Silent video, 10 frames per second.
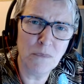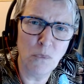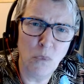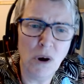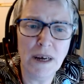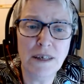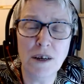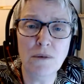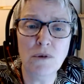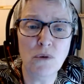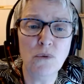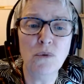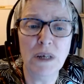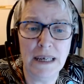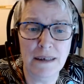why don't
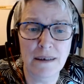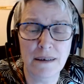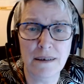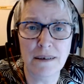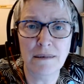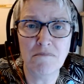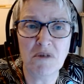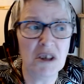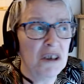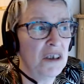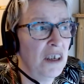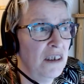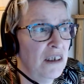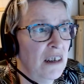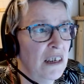all leaders
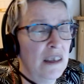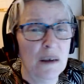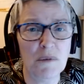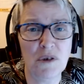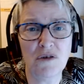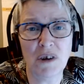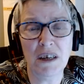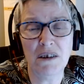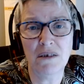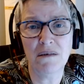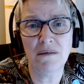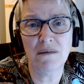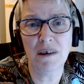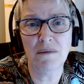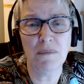consistently demonstrate
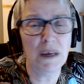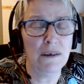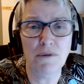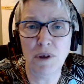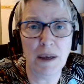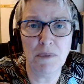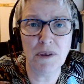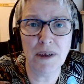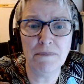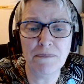meaningful empathy?